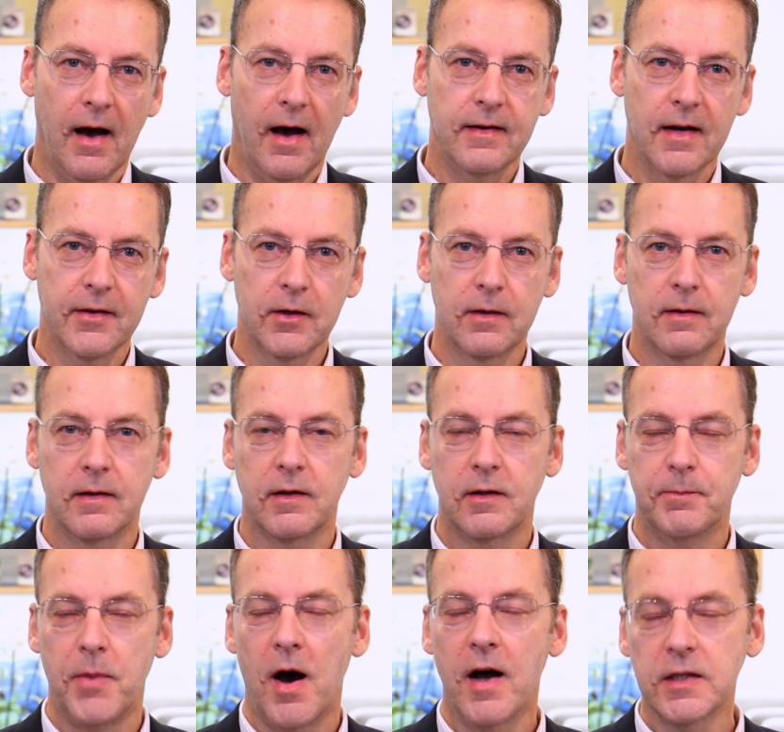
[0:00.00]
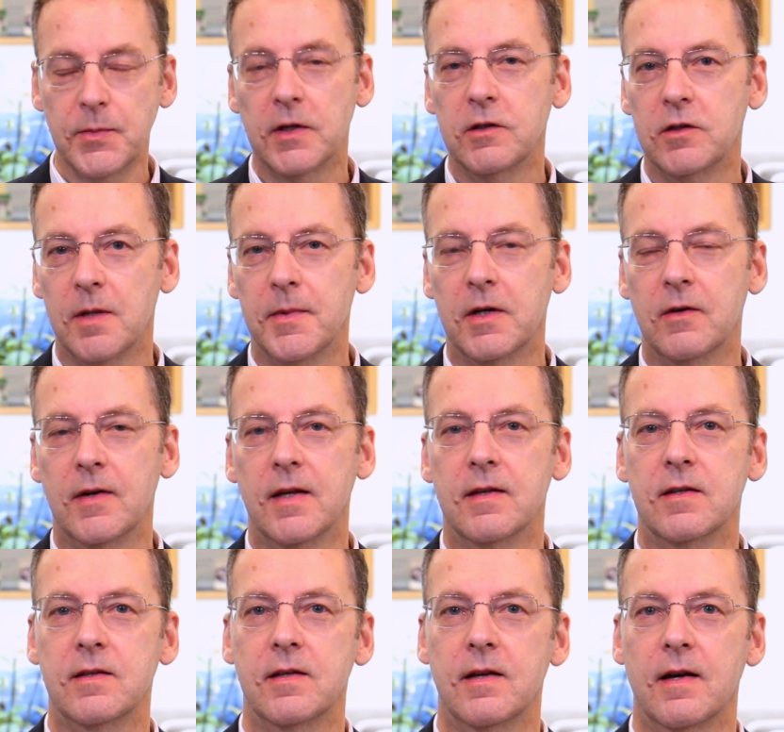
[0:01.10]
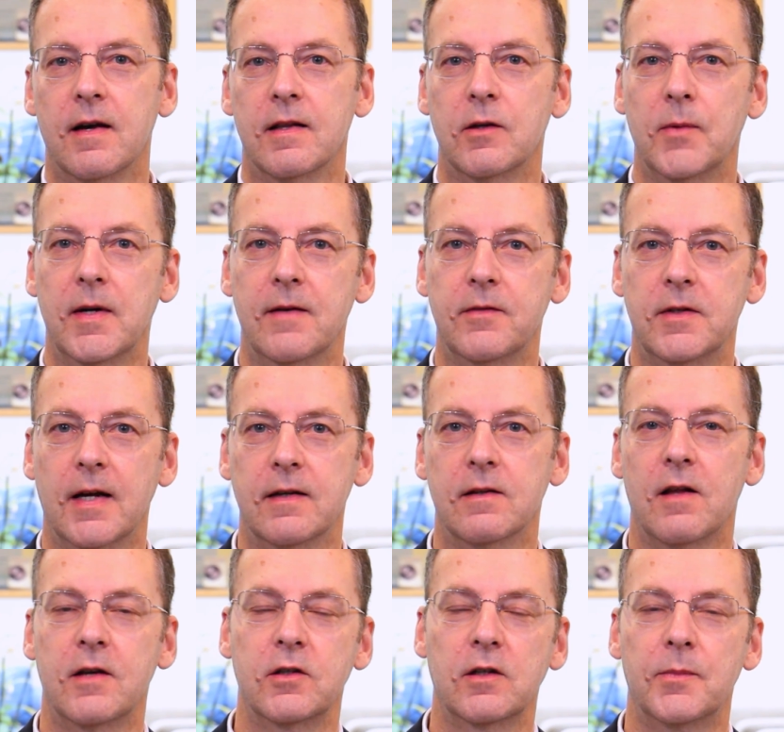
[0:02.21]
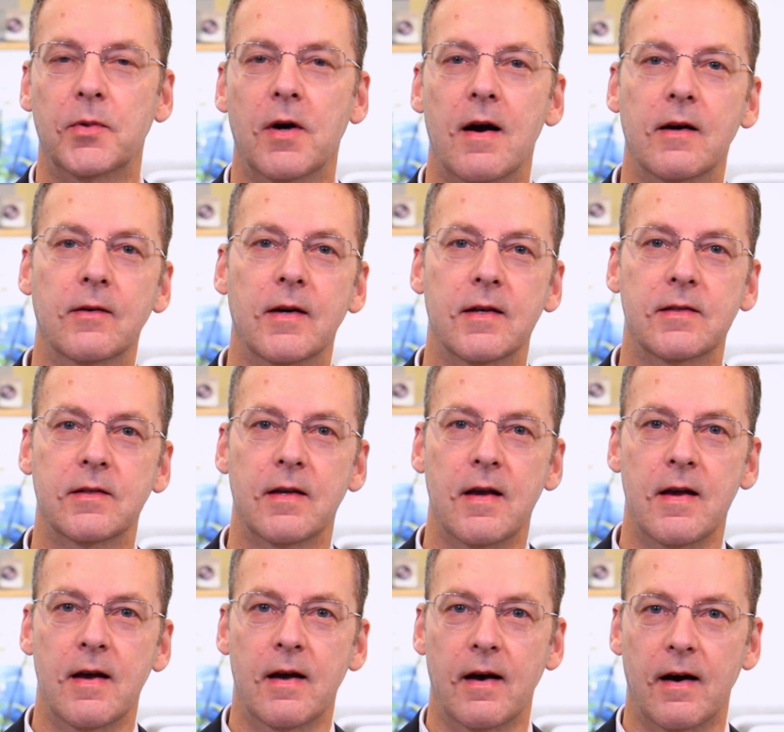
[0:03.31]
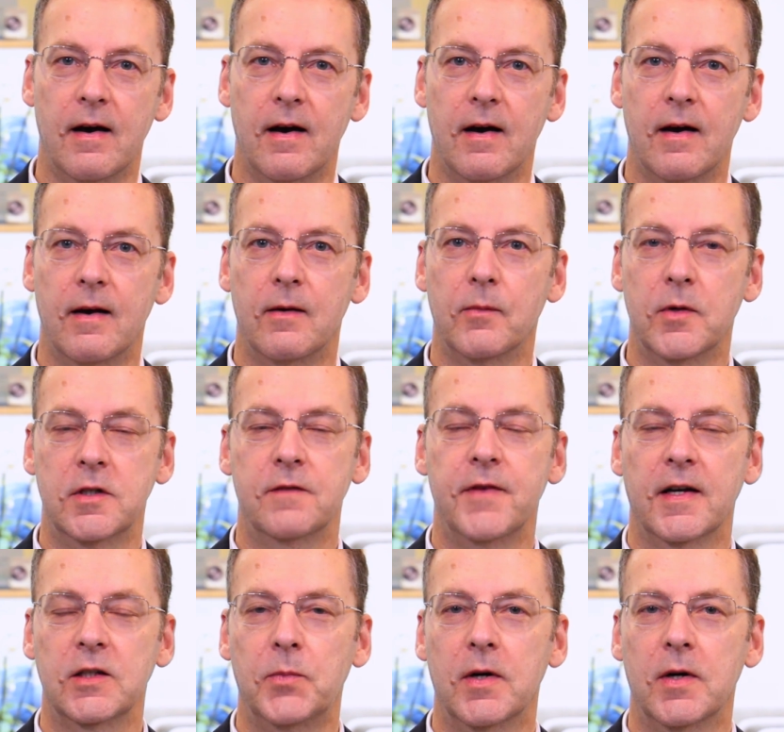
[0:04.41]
Another possible contributor is the rate of technological progress, which affects